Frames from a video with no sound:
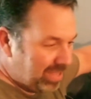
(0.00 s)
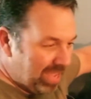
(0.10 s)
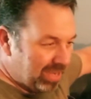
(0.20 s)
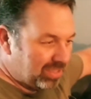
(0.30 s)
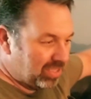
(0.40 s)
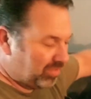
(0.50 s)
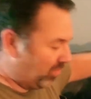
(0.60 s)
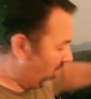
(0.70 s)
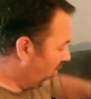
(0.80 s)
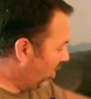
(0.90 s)
again, just
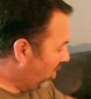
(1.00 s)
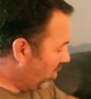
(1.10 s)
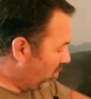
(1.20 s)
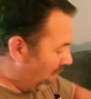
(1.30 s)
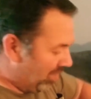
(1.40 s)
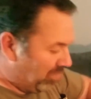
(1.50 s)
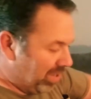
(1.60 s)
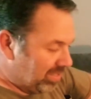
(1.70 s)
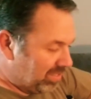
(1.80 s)
for reference,